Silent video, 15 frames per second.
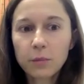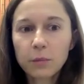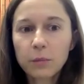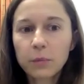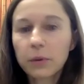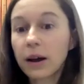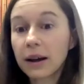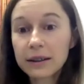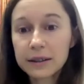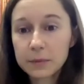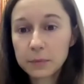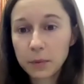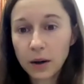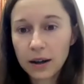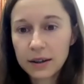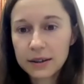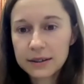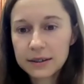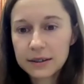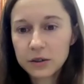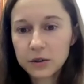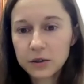blind
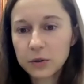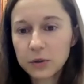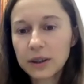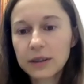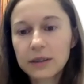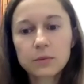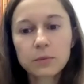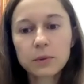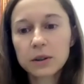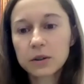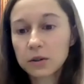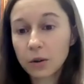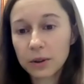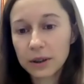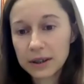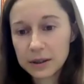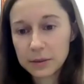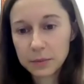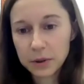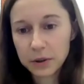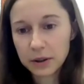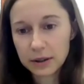spots to things we don't
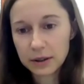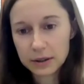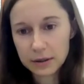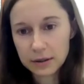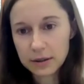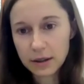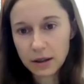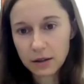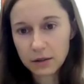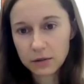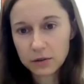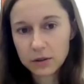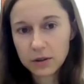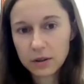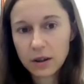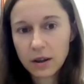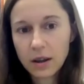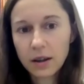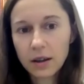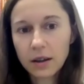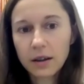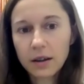experience ourselves.
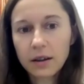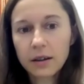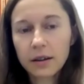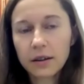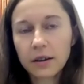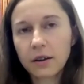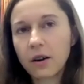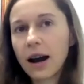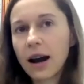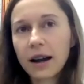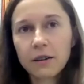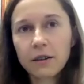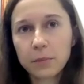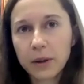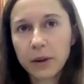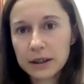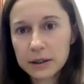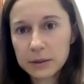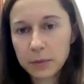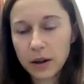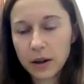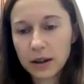I have blind
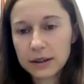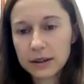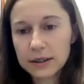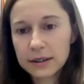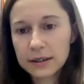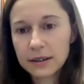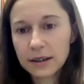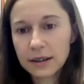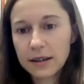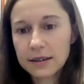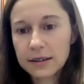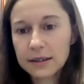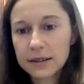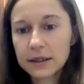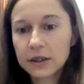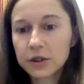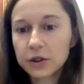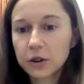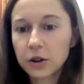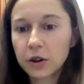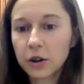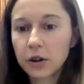spots as a
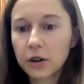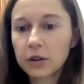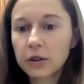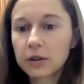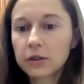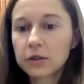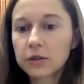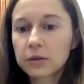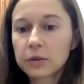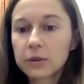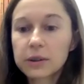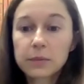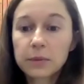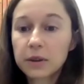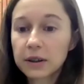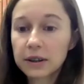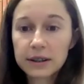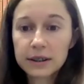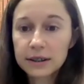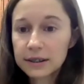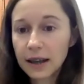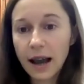teacher to
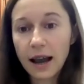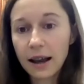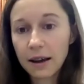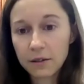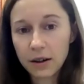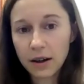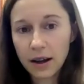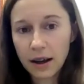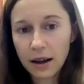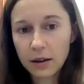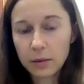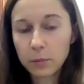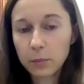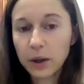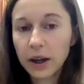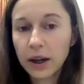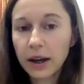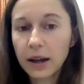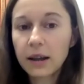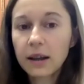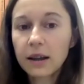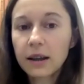experiences I haven't had, but
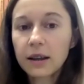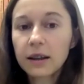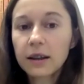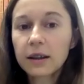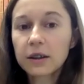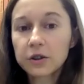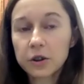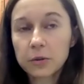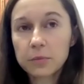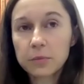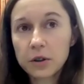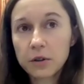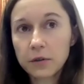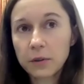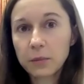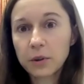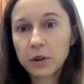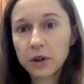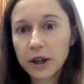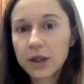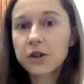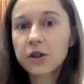in terms of
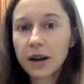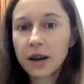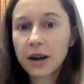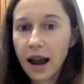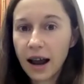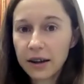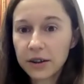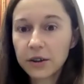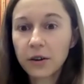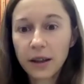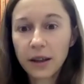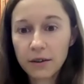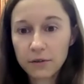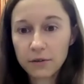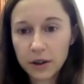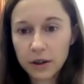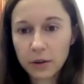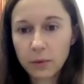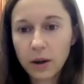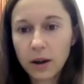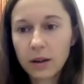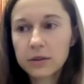immigration, I know that very
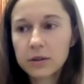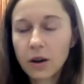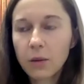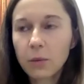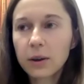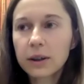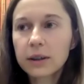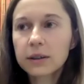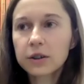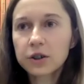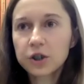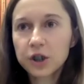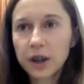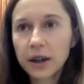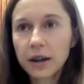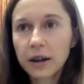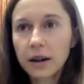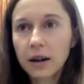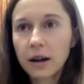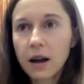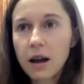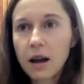well. So I wanted to share